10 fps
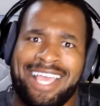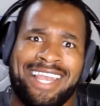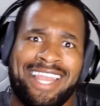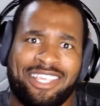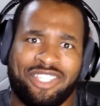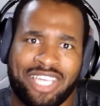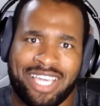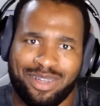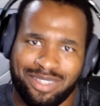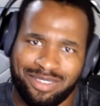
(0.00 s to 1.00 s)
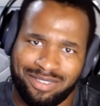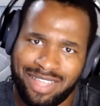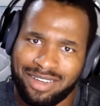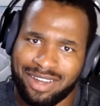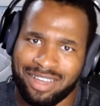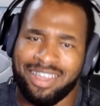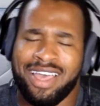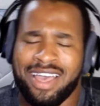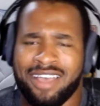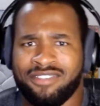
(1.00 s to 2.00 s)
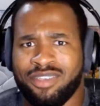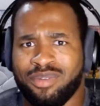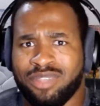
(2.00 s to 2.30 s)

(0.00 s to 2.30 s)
let's check out this delta and see